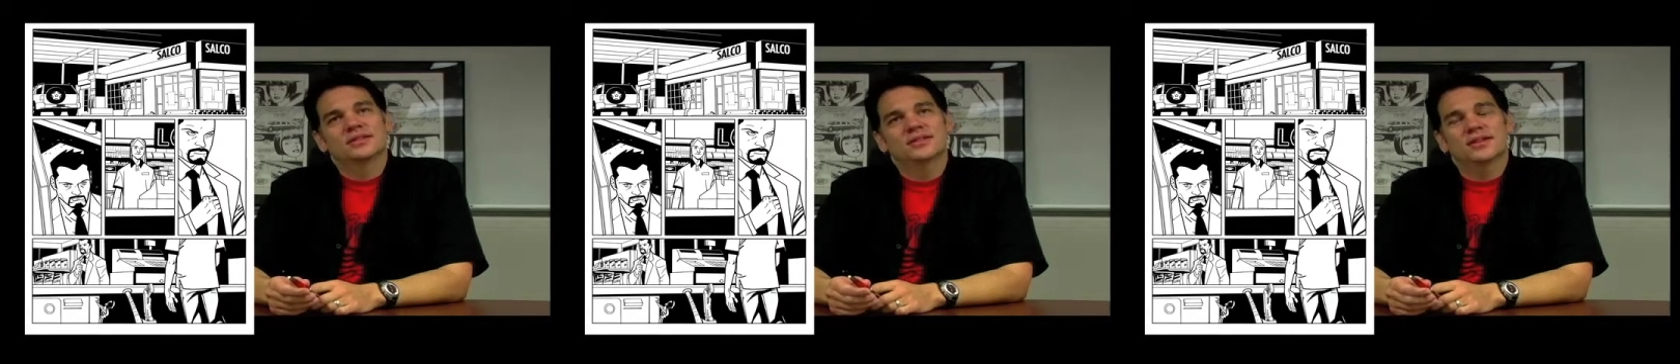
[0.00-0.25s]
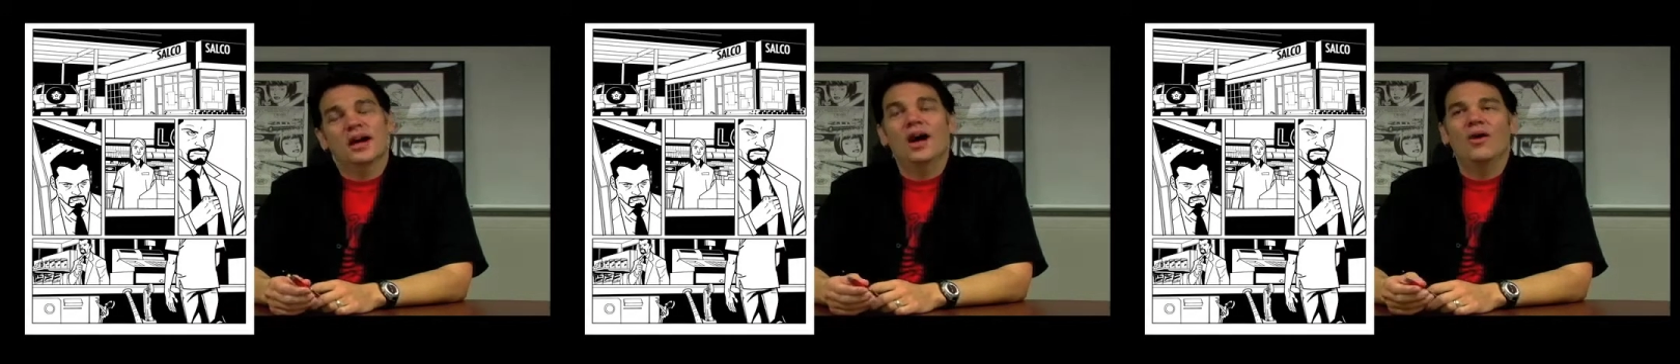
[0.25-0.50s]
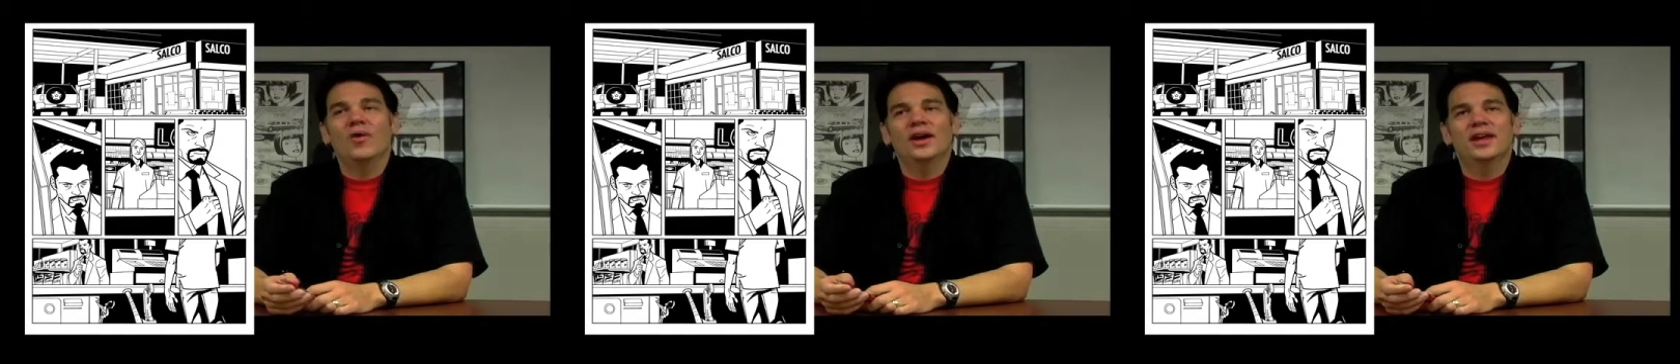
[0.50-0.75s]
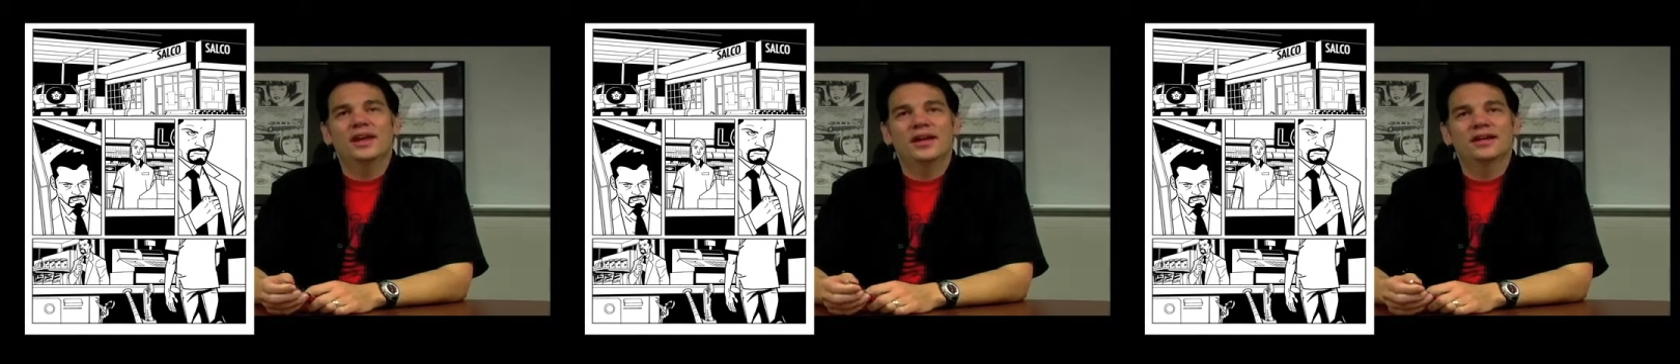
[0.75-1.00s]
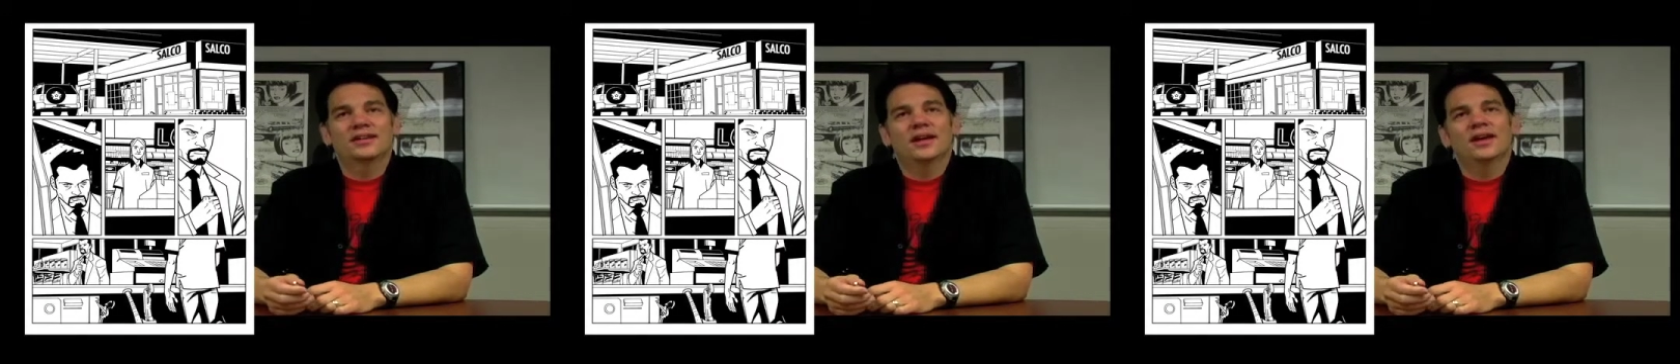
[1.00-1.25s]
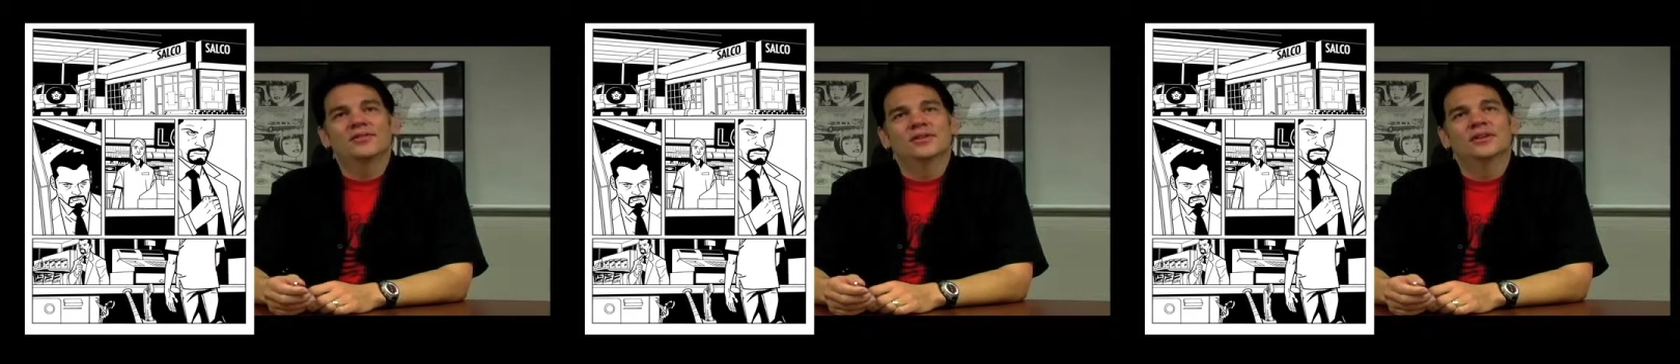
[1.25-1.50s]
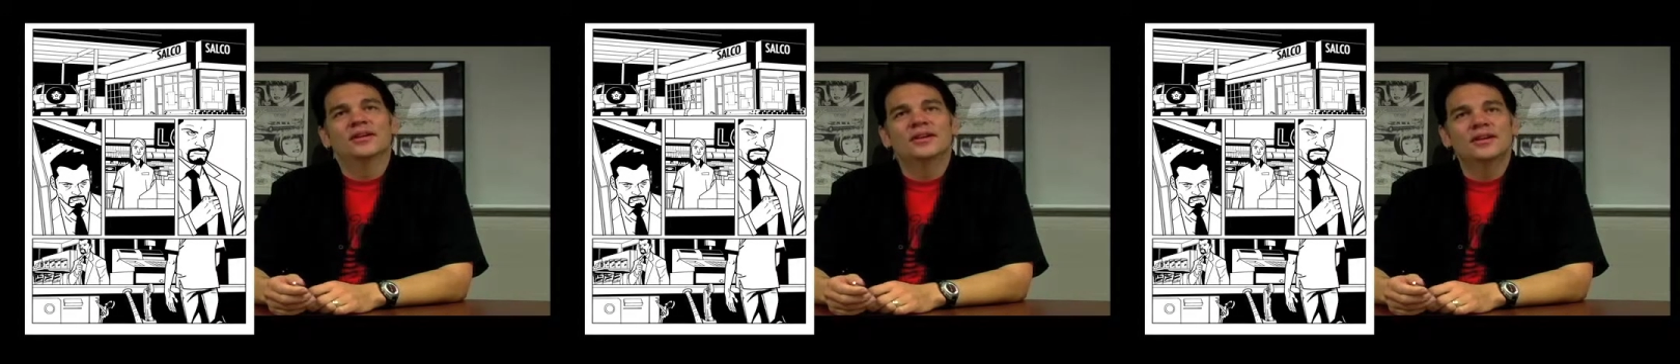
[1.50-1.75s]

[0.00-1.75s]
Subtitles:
And I was like, oh, why can't I get that one?